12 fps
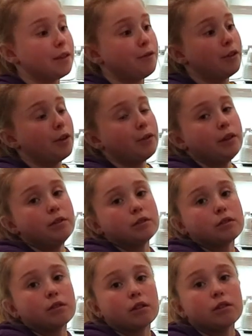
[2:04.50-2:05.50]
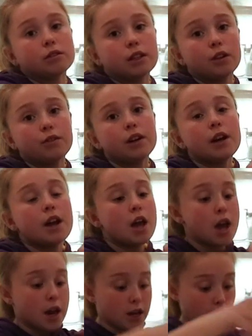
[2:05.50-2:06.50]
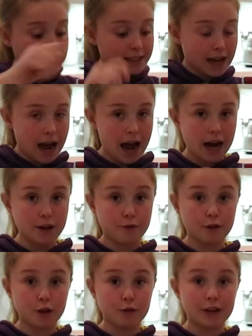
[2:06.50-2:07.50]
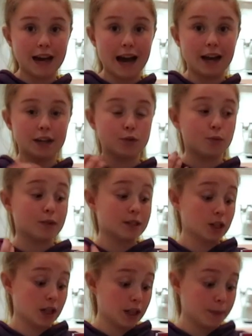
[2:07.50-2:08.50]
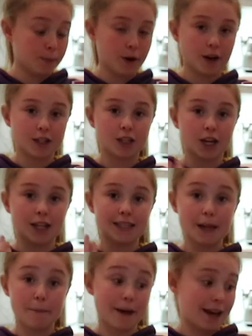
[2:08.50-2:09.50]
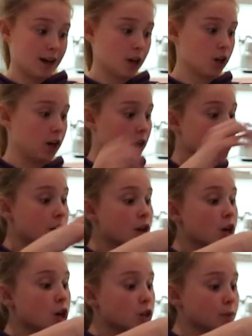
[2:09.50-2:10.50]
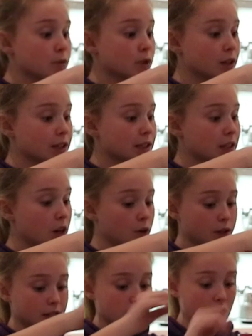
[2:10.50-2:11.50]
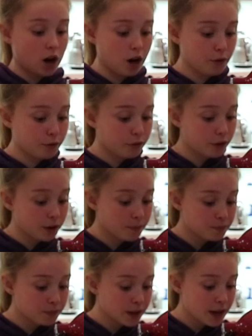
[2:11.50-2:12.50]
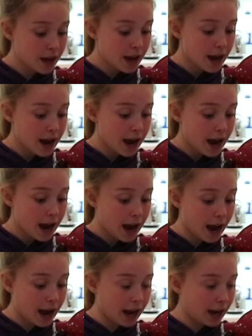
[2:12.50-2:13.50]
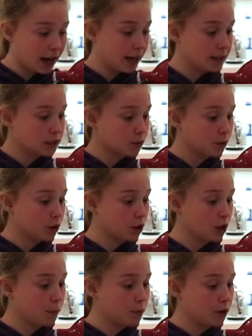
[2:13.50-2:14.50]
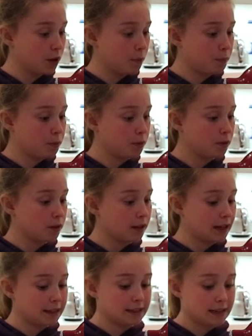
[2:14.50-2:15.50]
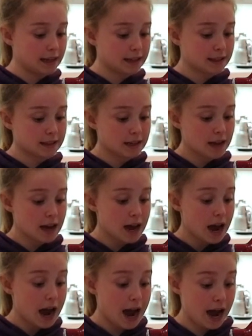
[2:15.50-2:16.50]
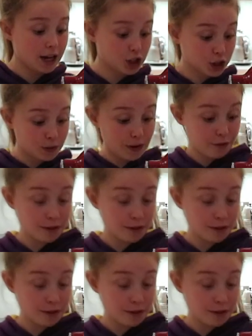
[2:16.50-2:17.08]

and fluffy. Just going to close it over. Nice and fluffy, and until the butter turns a paler color. So I'm just going to slow this off, and we're going to put it up at 6 and just wait